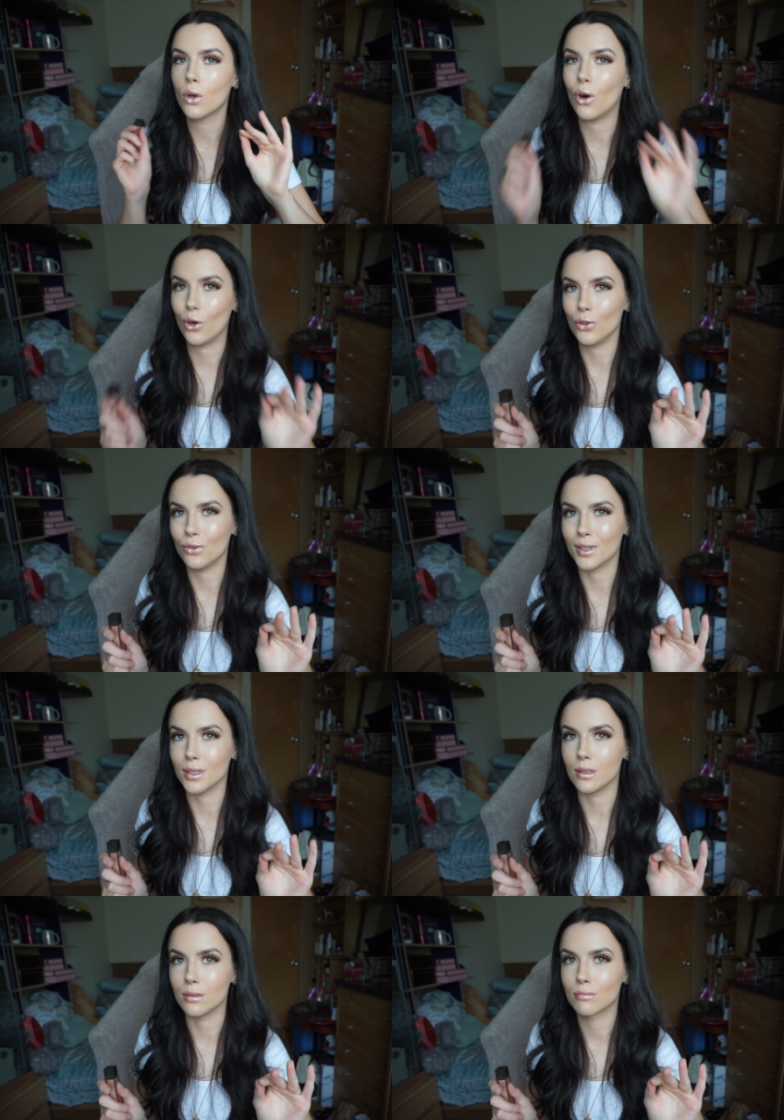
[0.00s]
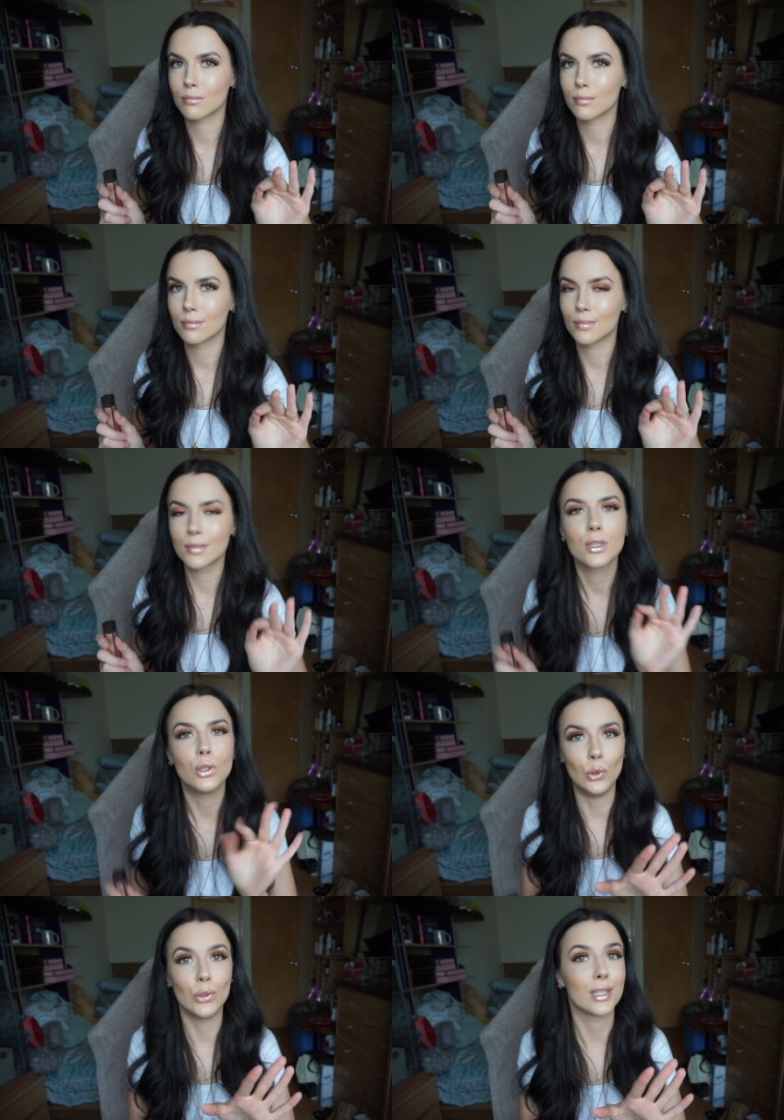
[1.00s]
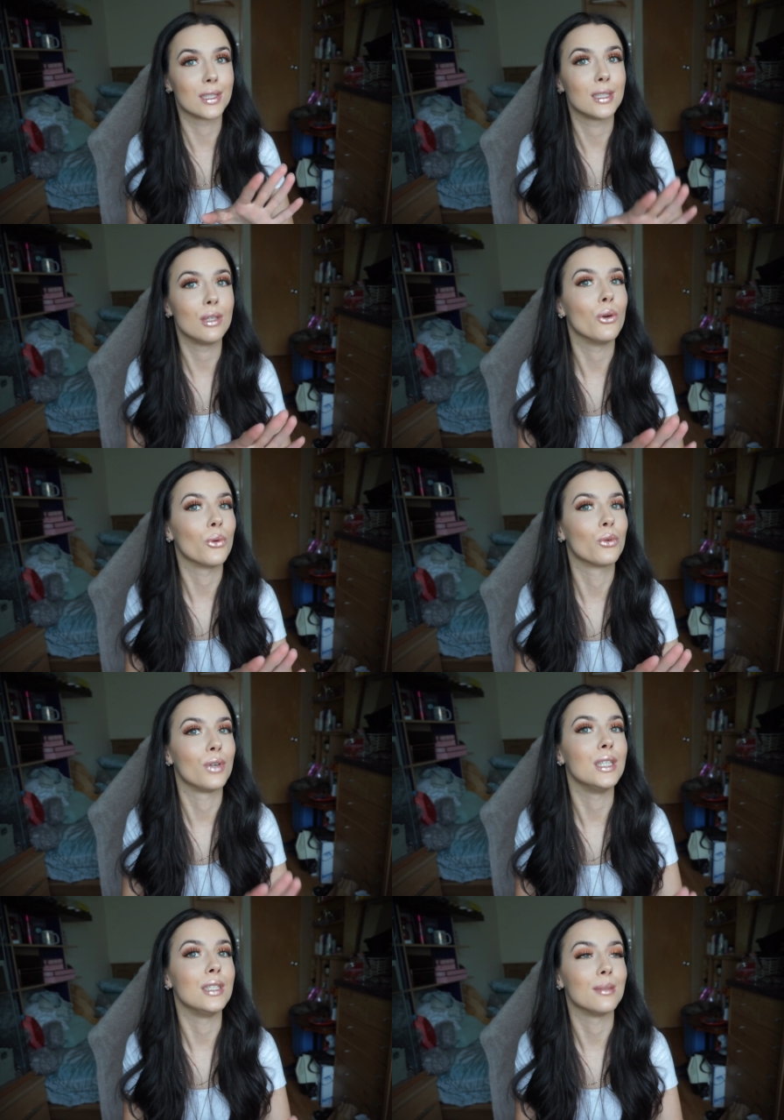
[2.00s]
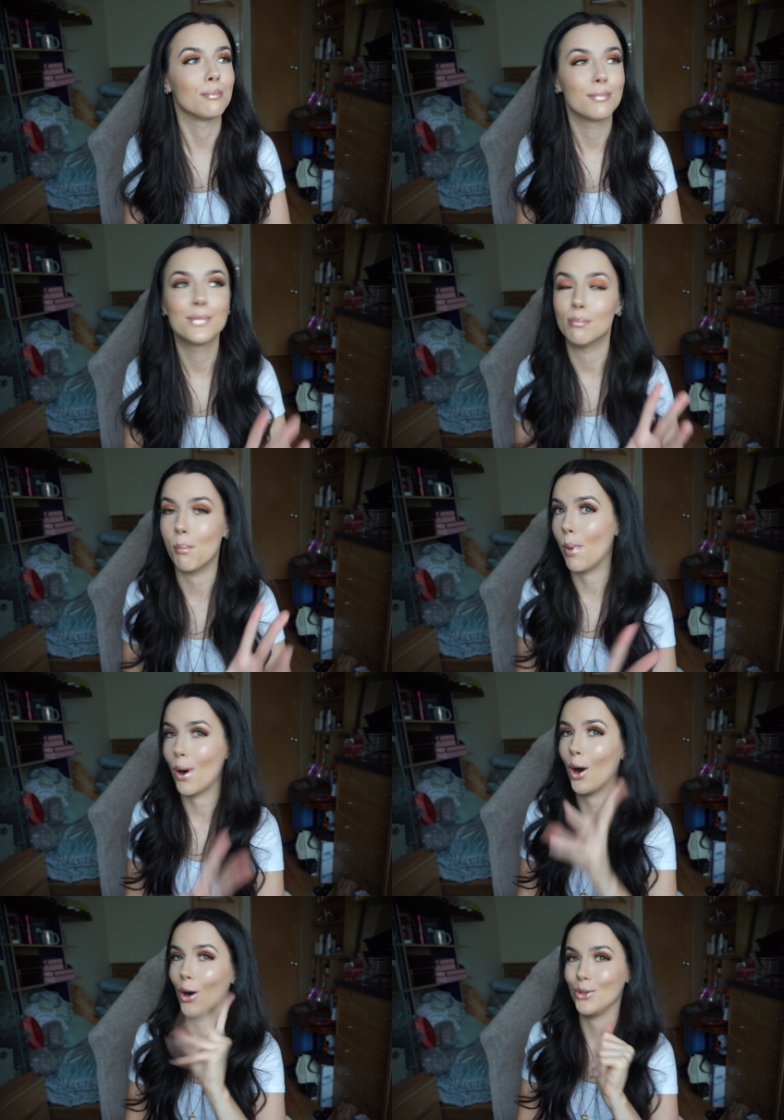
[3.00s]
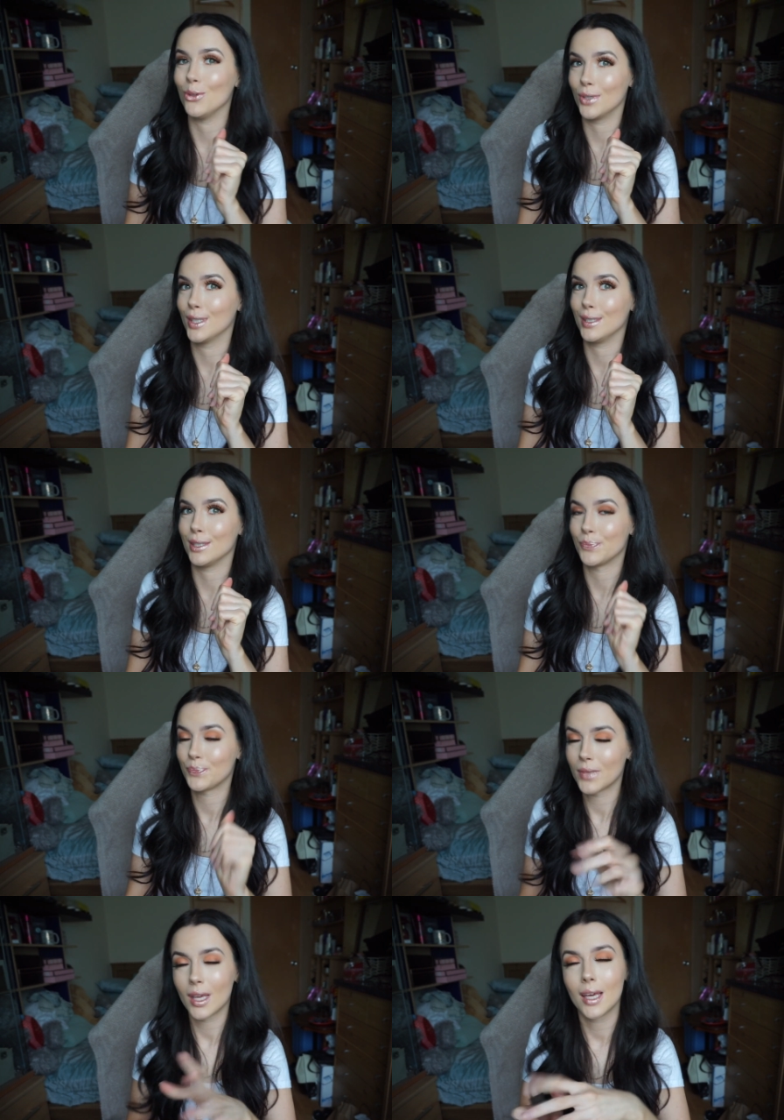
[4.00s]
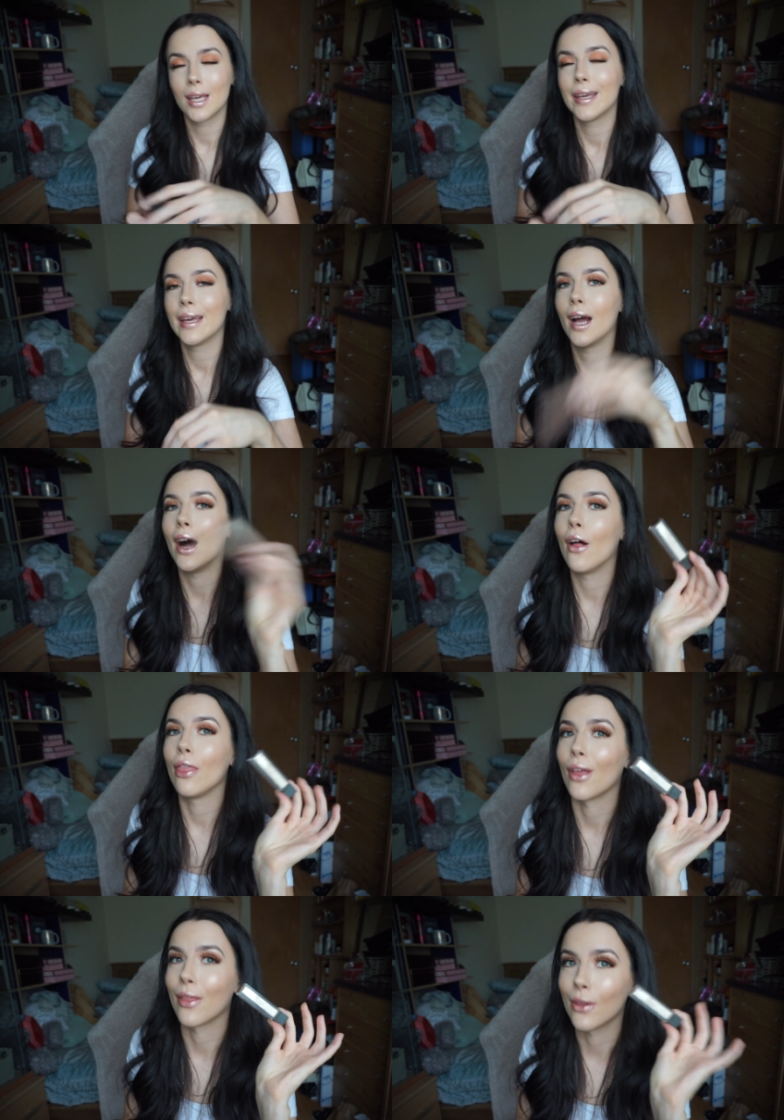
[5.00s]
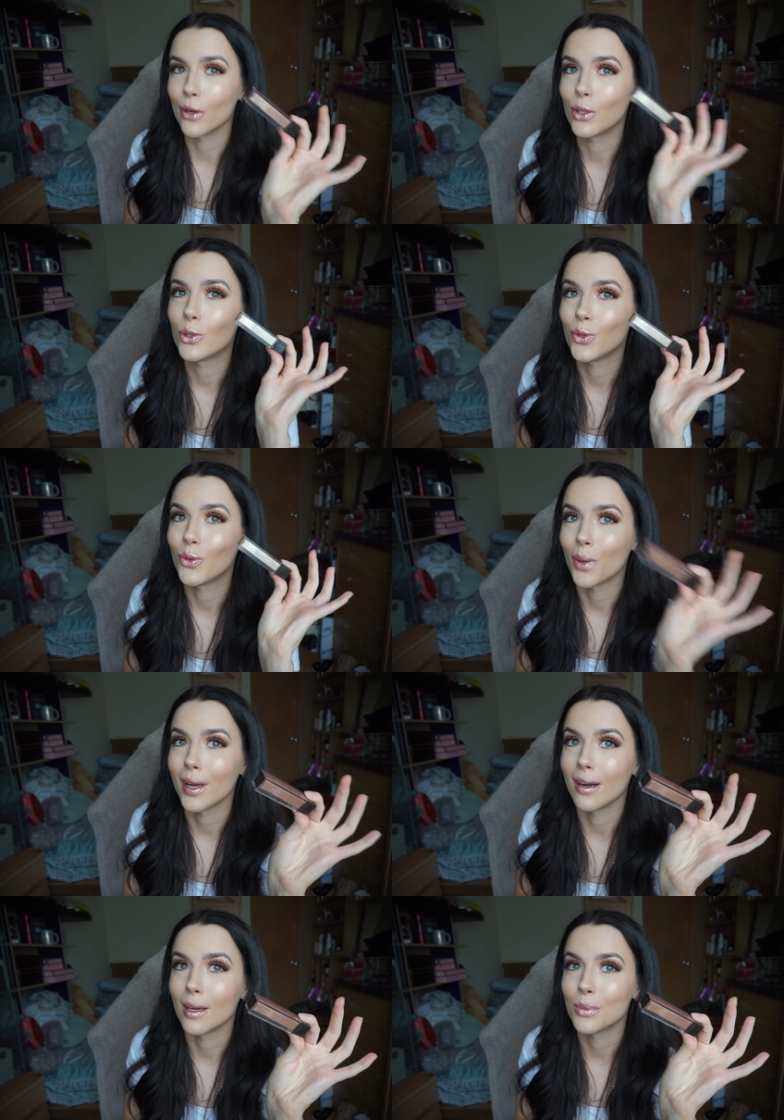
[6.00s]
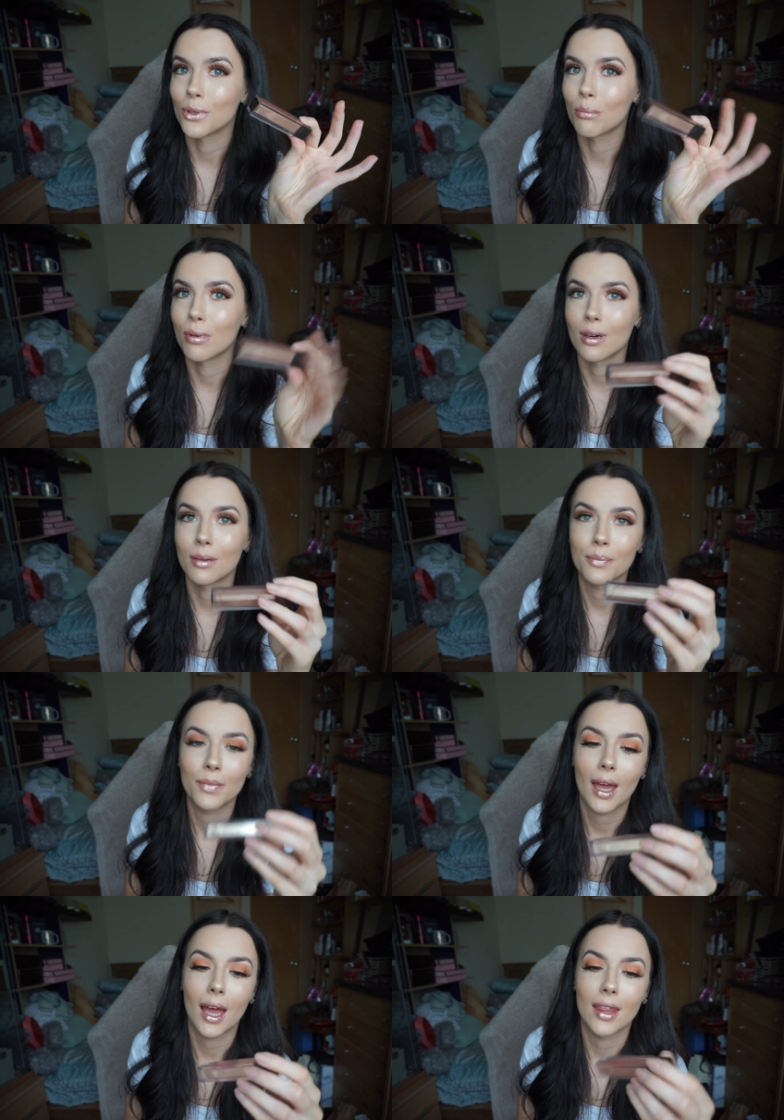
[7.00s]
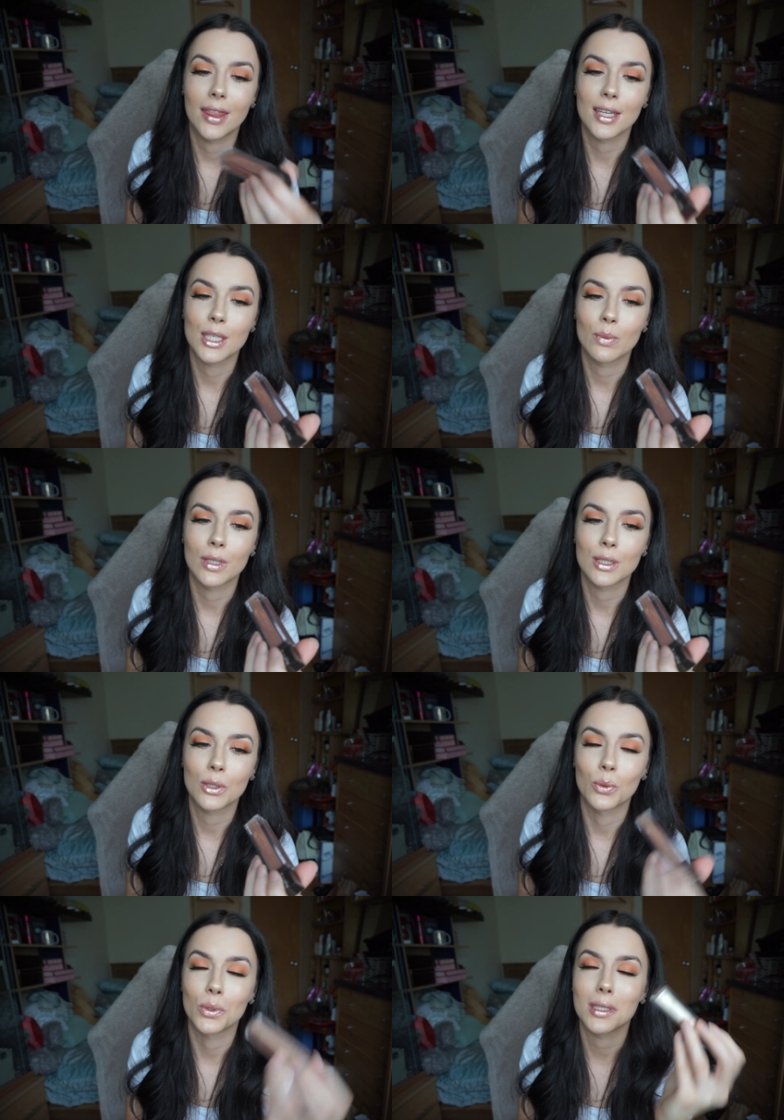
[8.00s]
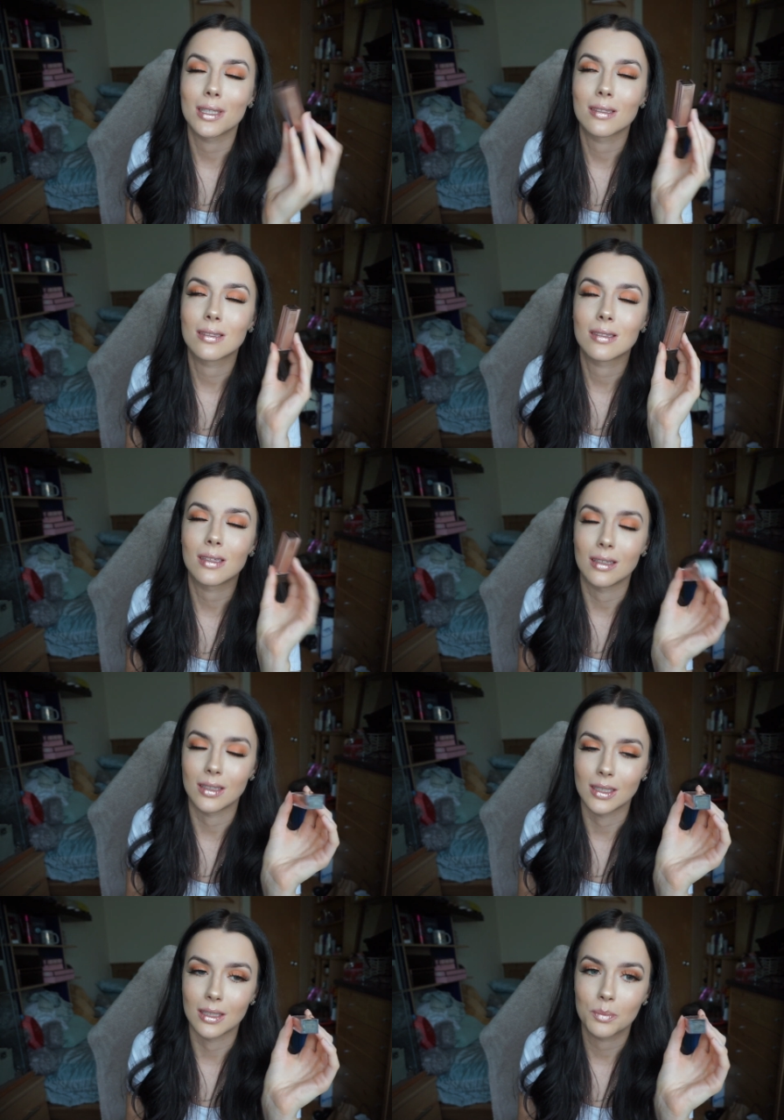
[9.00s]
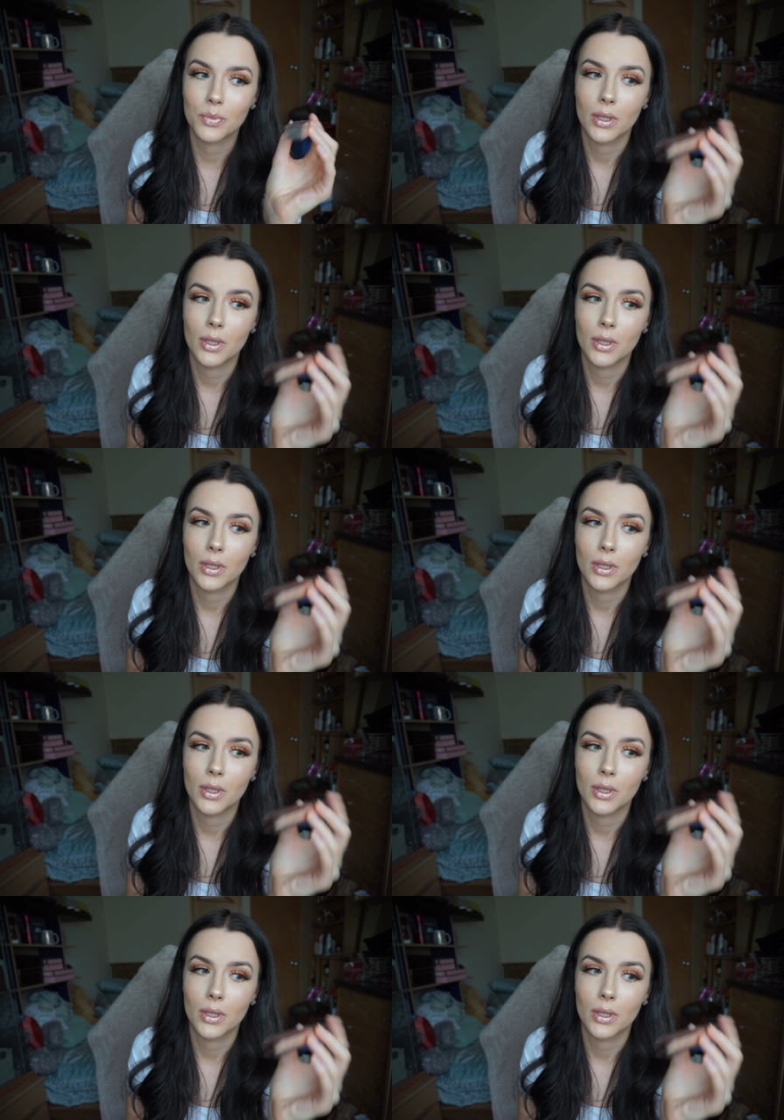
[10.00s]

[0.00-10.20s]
Are you ready? You can see it already, but are you ready? Another Jouer lip topper and this one is called Skinny Dip.